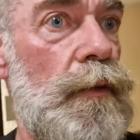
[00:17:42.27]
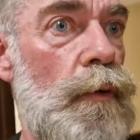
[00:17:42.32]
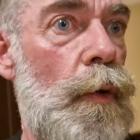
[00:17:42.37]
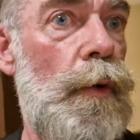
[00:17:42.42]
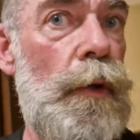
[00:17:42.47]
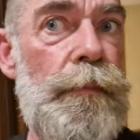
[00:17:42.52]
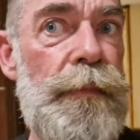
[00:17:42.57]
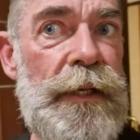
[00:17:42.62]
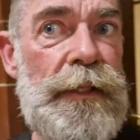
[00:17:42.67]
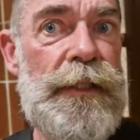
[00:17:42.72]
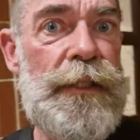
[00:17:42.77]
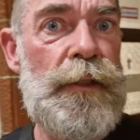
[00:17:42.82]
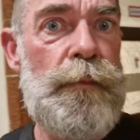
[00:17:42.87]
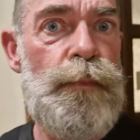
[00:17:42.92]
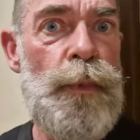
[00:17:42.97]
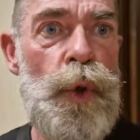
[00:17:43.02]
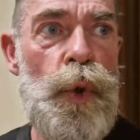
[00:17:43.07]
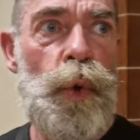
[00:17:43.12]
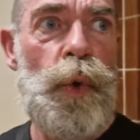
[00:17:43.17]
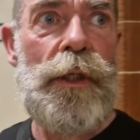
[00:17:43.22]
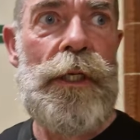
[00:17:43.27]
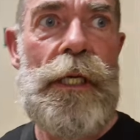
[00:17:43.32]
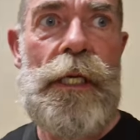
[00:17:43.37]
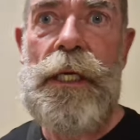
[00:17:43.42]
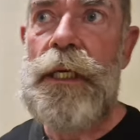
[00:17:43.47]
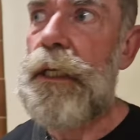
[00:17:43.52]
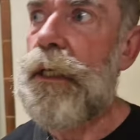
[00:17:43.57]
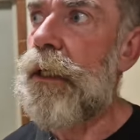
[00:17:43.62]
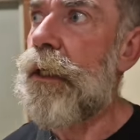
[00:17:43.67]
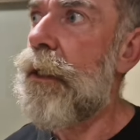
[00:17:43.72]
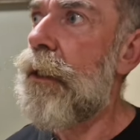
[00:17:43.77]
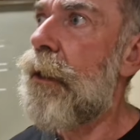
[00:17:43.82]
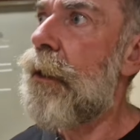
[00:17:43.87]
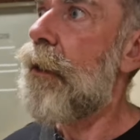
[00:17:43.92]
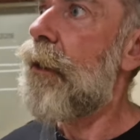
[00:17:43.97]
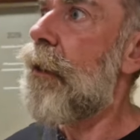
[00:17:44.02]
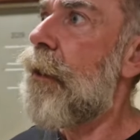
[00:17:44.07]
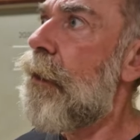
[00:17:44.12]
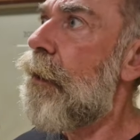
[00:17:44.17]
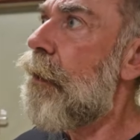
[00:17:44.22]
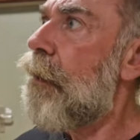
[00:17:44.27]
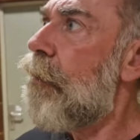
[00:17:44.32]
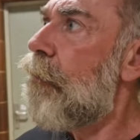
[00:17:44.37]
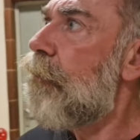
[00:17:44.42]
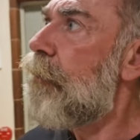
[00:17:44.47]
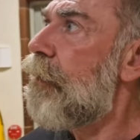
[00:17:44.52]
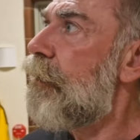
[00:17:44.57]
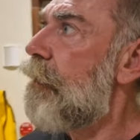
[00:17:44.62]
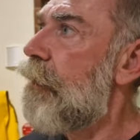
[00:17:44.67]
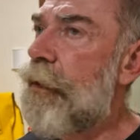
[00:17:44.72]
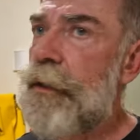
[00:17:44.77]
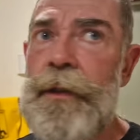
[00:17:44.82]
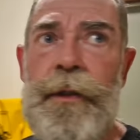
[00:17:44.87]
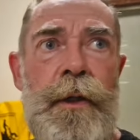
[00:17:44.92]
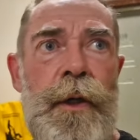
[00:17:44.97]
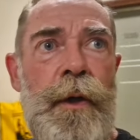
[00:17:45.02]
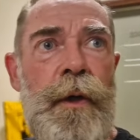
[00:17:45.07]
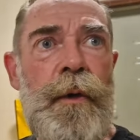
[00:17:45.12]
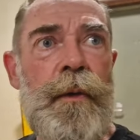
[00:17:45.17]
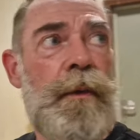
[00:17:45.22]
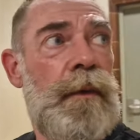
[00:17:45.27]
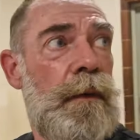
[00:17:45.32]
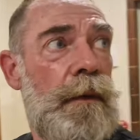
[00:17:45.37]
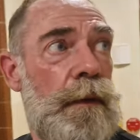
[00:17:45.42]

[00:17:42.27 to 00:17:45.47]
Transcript: is all a bit spooky. There you go.